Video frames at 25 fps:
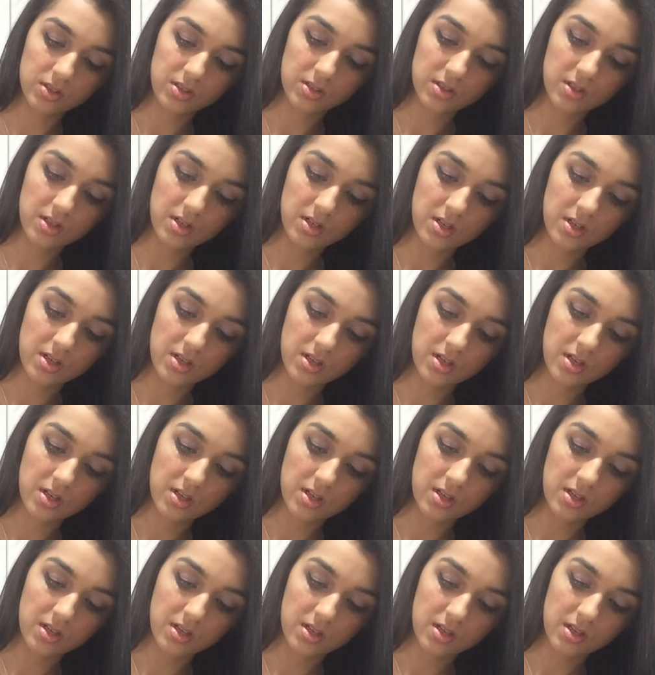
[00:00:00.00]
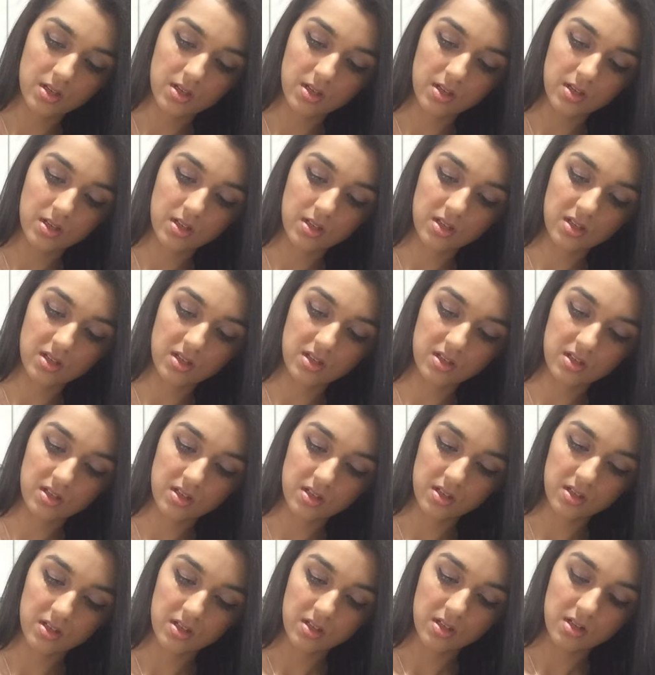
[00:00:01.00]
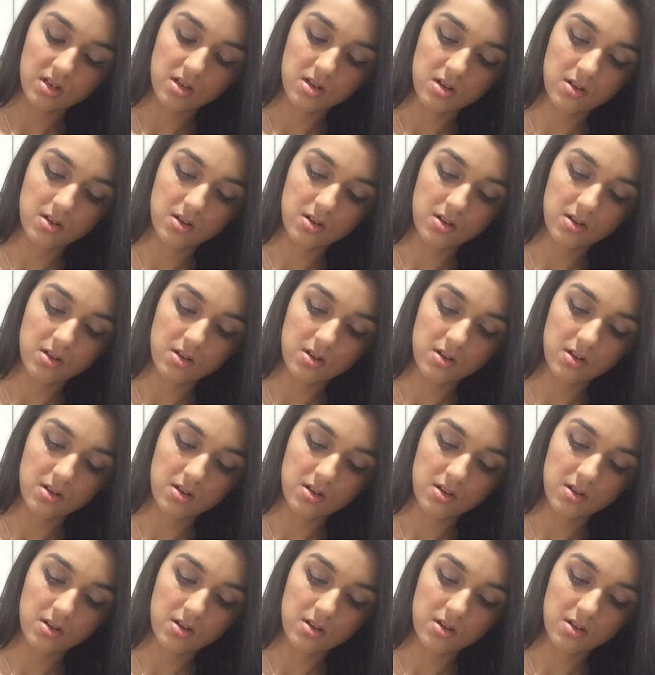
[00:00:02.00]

(no one is talking)